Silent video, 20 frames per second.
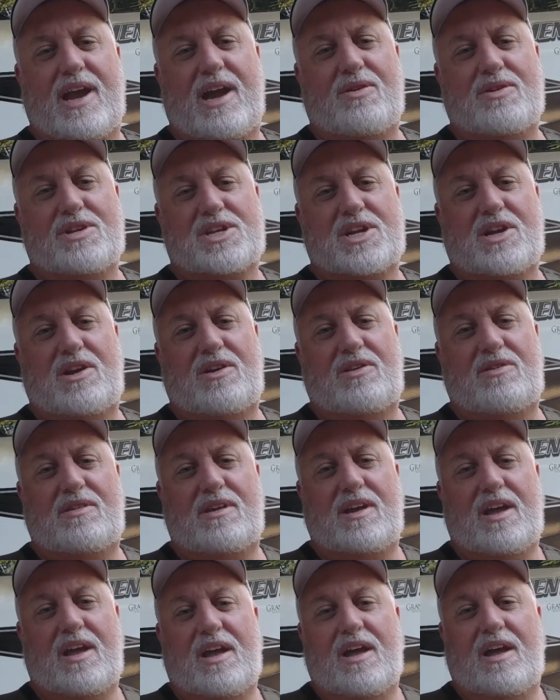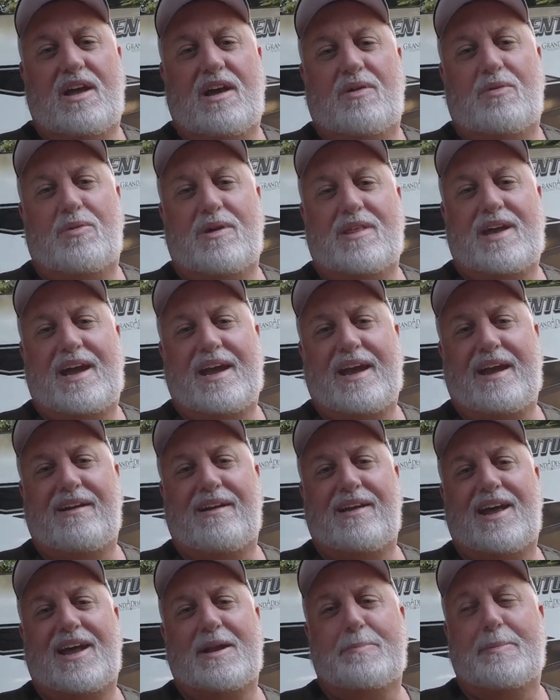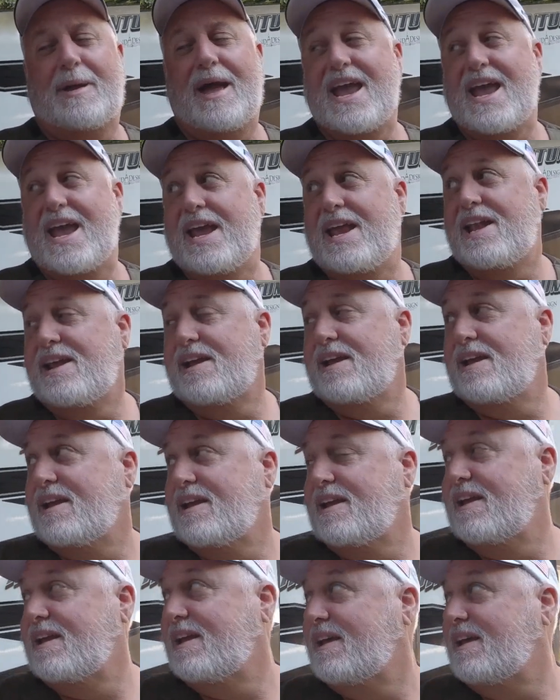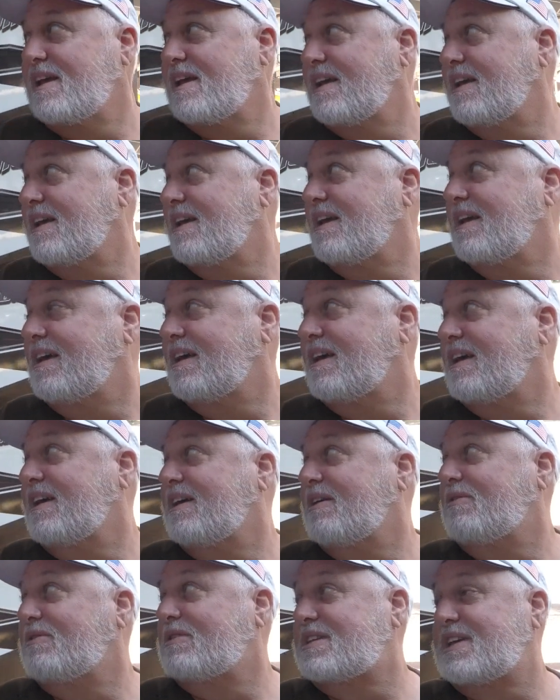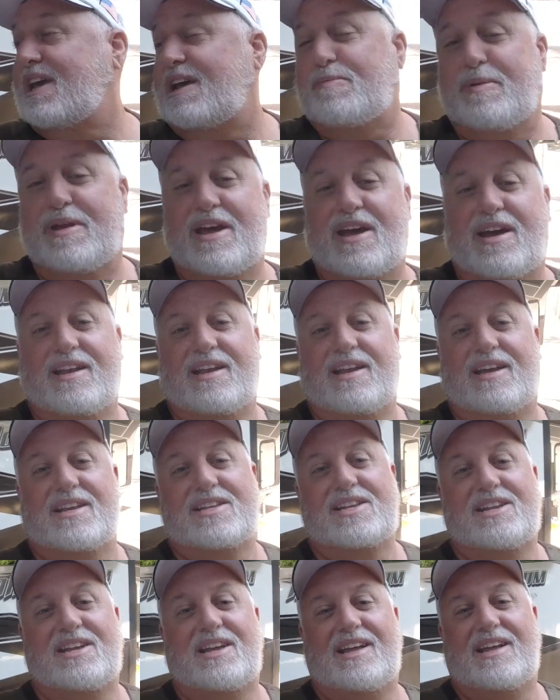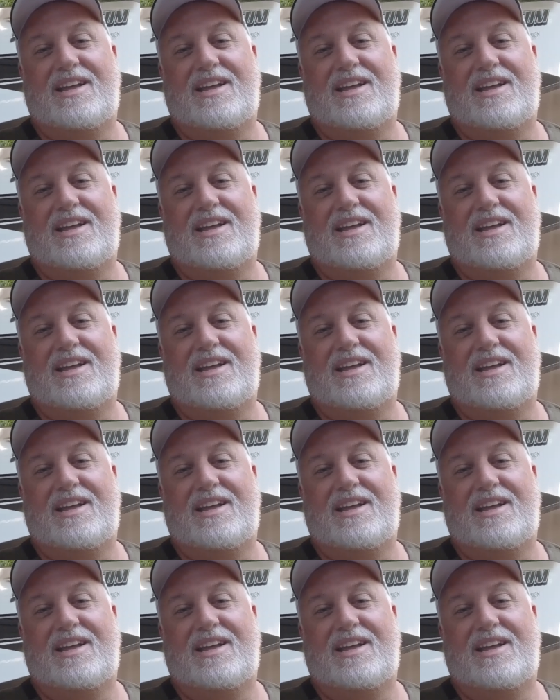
hours ago. Well, I hear a lot of banging. What's that behind us?